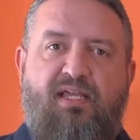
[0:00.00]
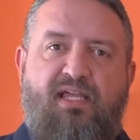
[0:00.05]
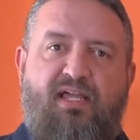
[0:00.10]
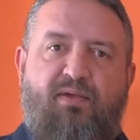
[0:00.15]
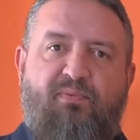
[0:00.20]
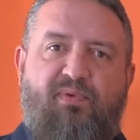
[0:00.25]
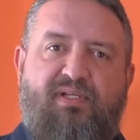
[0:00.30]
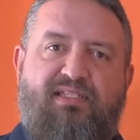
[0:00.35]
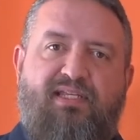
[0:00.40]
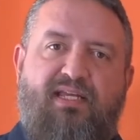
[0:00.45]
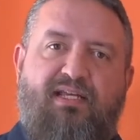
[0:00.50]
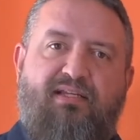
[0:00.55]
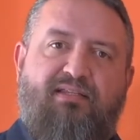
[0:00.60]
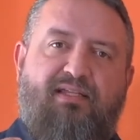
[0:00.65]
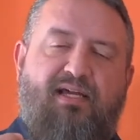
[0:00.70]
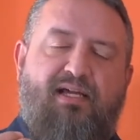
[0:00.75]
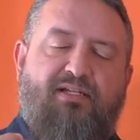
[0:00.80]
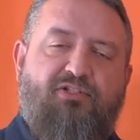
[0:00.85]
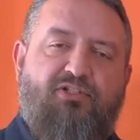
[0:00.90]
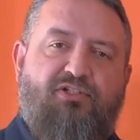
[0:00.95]
and we take
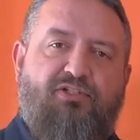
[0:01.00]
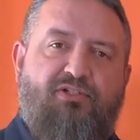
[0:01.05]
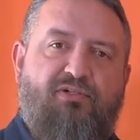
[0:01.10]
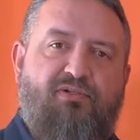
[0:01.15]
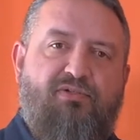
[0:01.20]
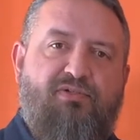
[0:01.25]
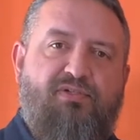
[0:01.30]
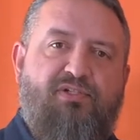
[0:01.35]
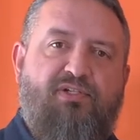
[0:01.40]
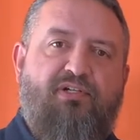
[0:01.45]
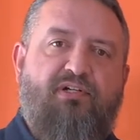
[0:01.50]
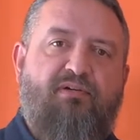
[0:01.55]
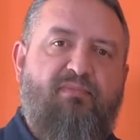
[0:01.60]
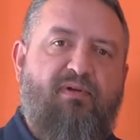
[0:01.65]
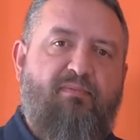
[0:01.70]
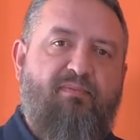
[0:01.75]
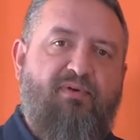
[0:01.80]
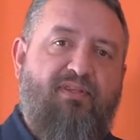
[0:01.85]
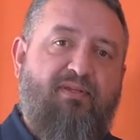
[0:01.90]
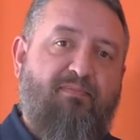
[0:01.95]
that juice to
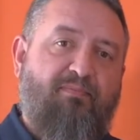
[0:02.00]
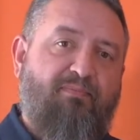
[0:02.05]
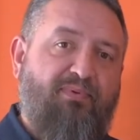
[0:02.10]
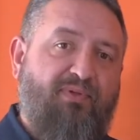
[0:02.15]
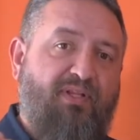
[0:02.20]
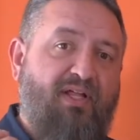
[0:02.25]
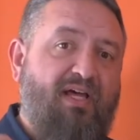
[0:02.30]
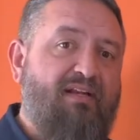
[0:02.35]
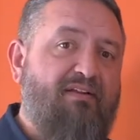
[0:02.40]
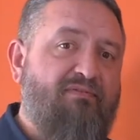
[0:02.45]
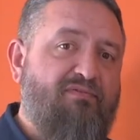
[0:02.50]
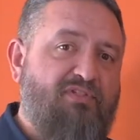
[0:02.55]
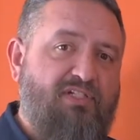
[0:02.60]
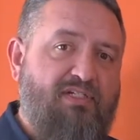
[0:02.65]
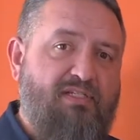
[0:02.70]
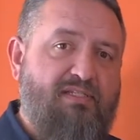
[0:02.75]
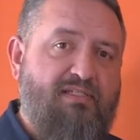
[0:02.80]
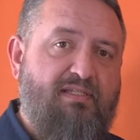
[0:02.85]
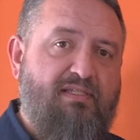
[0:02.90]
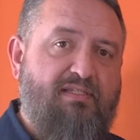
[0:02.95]
remember the blood of
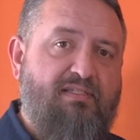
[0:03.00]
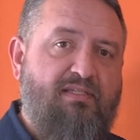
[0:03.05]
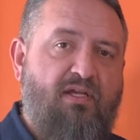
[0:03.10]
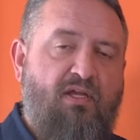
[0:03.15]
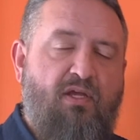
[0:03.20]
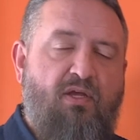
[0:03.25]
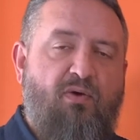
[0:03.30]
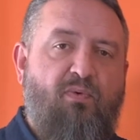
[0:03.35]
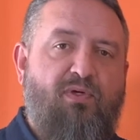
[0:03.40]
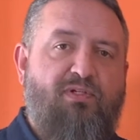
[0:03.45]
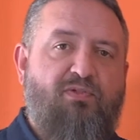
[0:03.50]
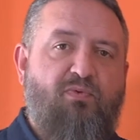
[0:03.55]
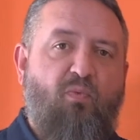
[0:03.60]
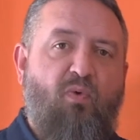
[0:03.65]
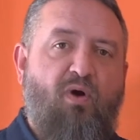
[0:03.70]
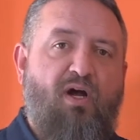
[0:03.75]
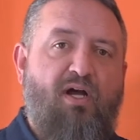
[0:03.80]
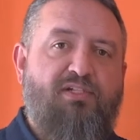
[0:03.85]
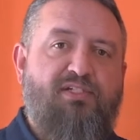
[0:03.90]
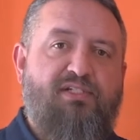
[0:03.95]
Jesus, which
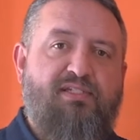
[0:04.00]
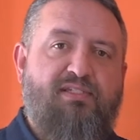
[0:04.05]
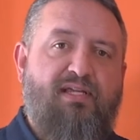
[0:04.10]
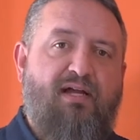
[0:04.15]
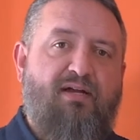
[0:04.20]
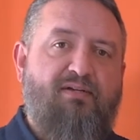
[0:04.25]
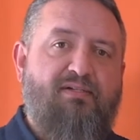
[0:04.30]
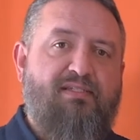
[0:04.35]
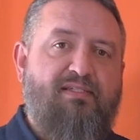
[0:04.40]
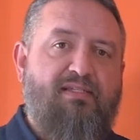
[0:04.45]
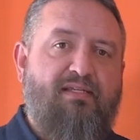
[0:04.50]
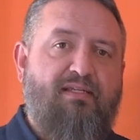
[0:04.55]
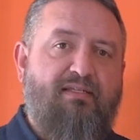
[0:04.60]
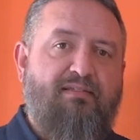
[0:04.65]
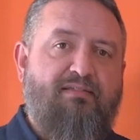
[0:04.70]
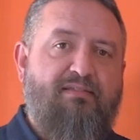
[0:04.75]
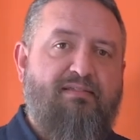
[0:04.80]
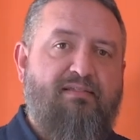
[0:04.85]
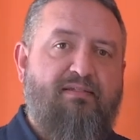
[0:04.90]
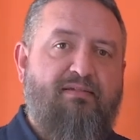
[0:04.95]
washes our
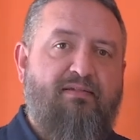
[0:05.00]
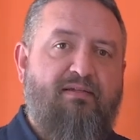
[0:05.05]
sins.